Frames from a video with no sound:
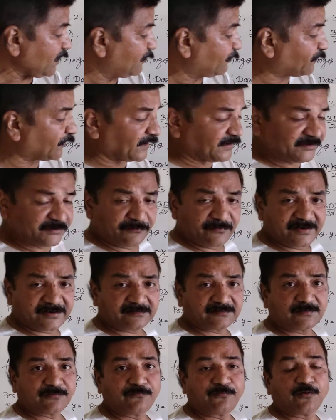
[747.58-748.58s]
fringe
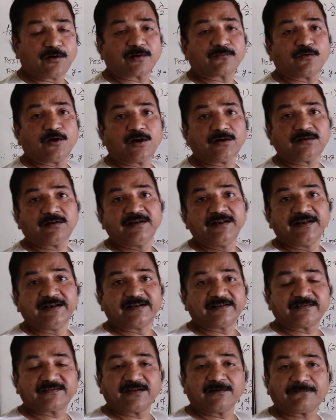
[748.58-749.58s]
width for what?
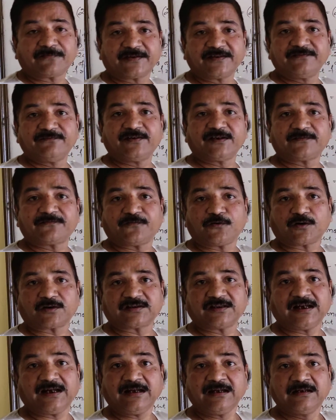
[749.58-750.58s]
It is the fringe width for
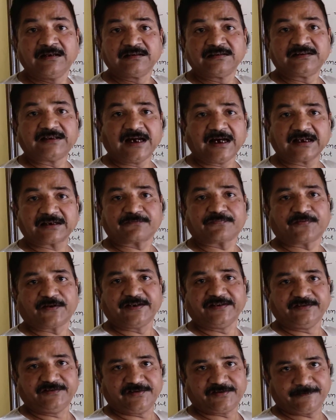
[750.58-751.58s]
the dark
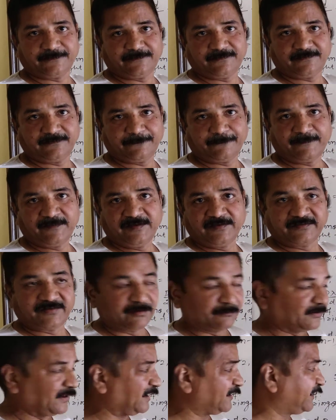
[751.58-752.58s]
fringe.
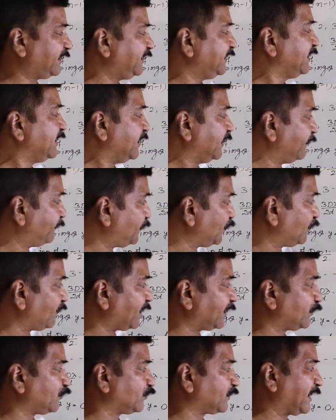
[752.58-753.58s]
Similarly, if you
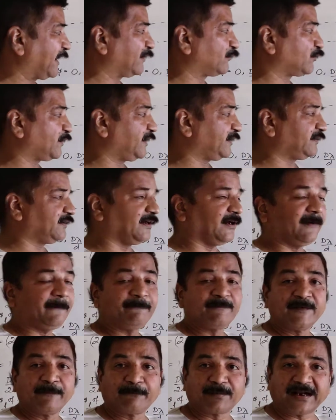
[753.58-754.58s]
want to calculate
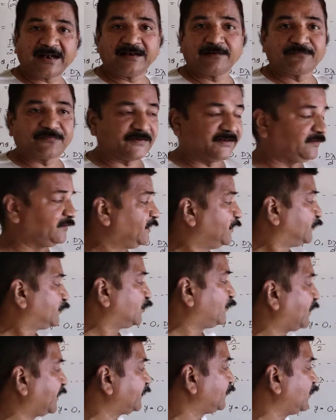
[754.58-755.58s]
the bright fringe,
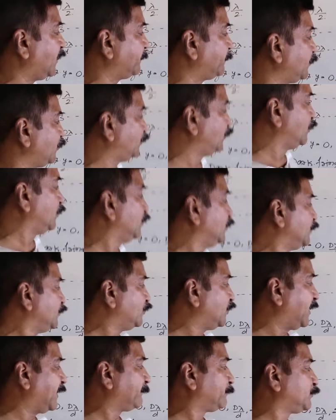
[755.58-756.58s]
so what you have to do?
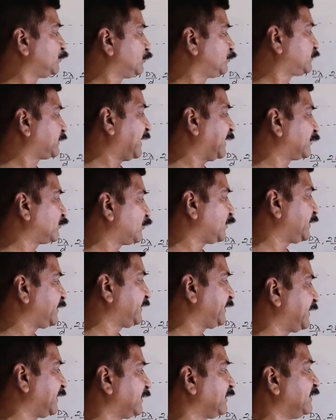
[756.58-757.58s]
You have to calculate
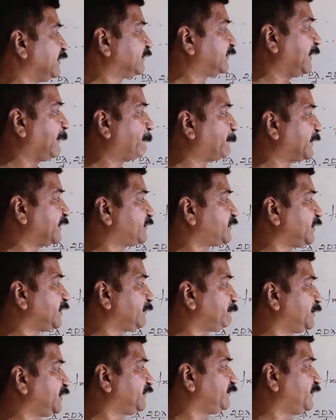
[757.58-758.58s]
here
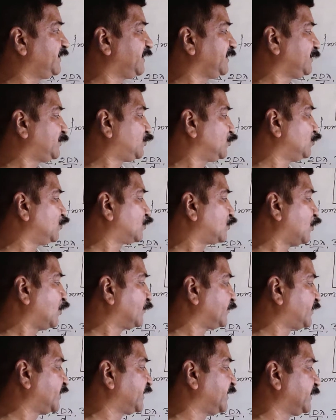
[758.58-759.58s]
separation between two
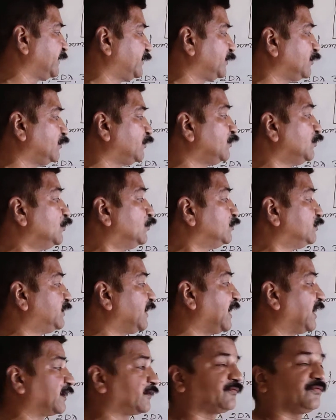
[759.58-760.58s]
consecutive
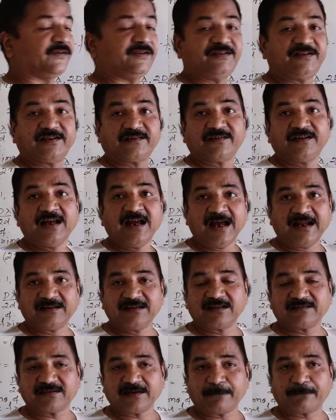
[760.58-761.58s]
dark fringes,
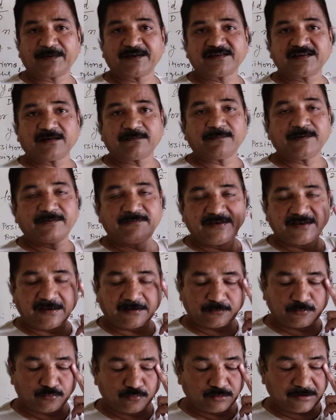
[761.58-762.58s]
and the separation between
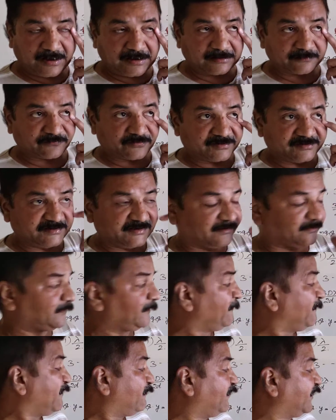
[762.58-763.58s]
the two dark fringes
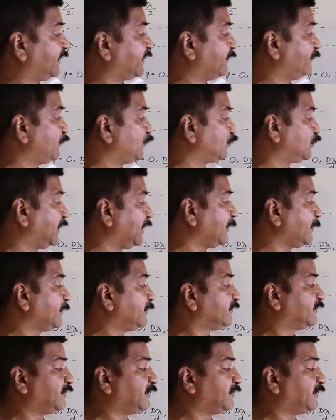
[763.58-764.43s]
will give you the